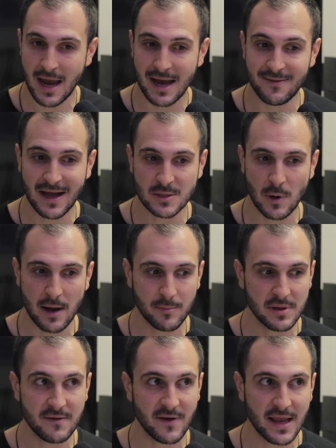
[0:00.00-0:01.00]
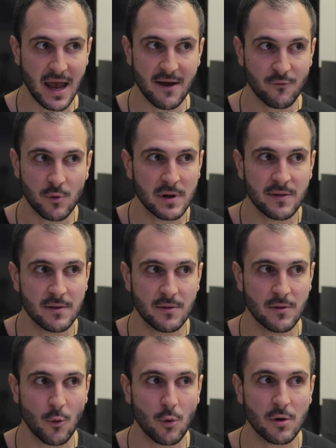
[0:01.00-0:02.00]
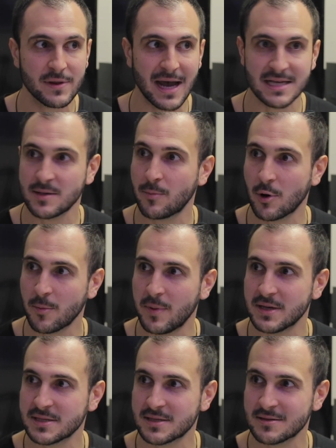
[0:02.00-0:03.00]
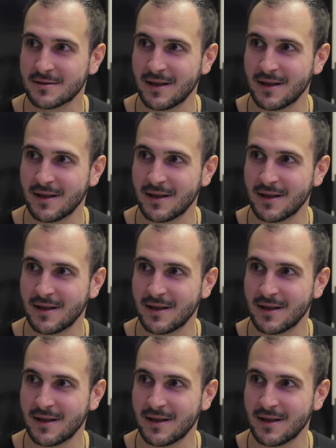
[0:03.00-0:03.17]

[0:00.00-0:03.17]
And that's why I believe like everyone in the world has a purpose.